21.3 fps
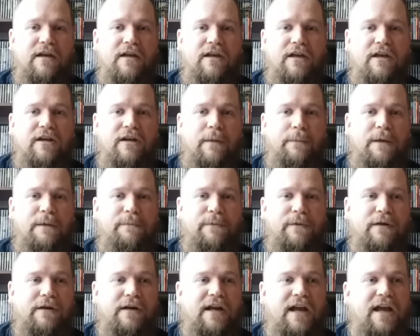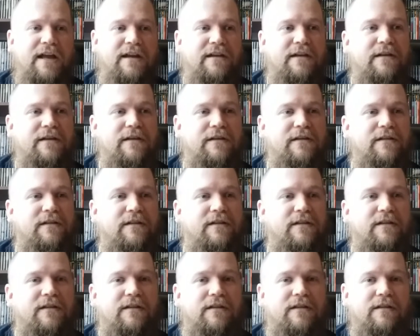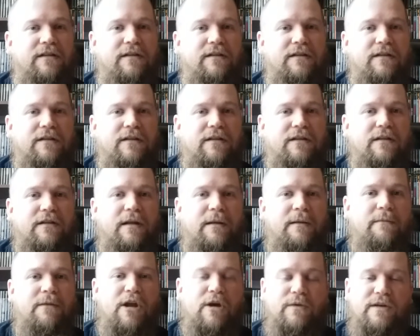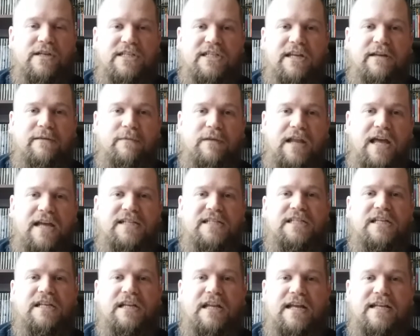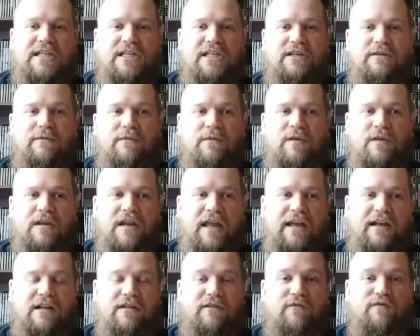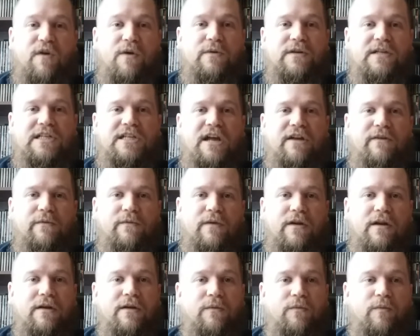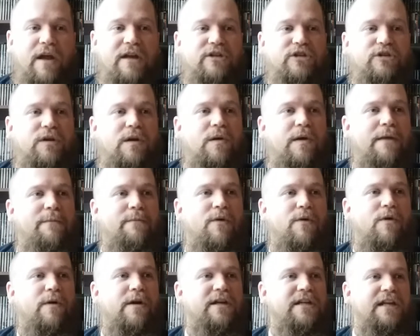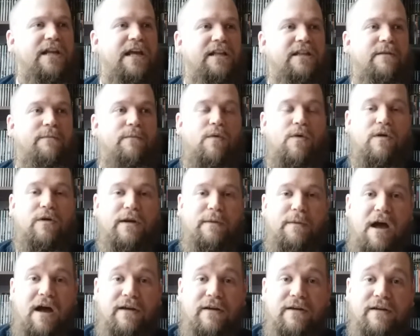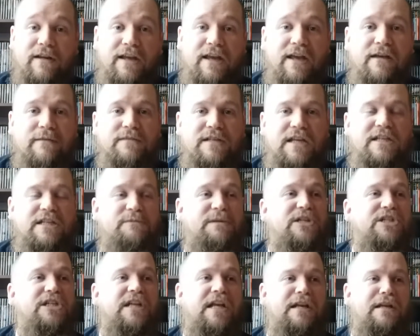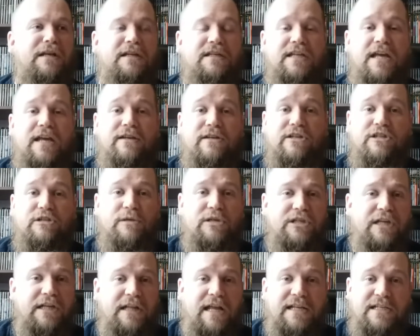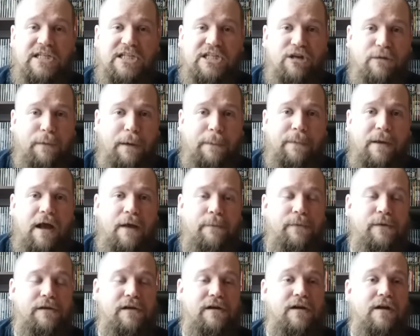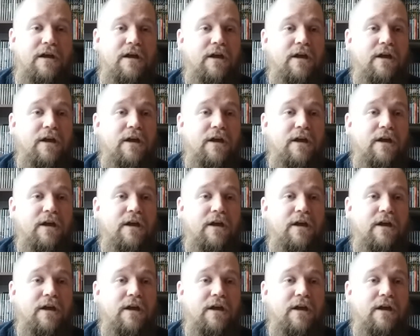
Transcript: You know, people are kind of noticing less and less like focus on retro and more into like the more modern games and especially like Nintendo Switch like that's super popular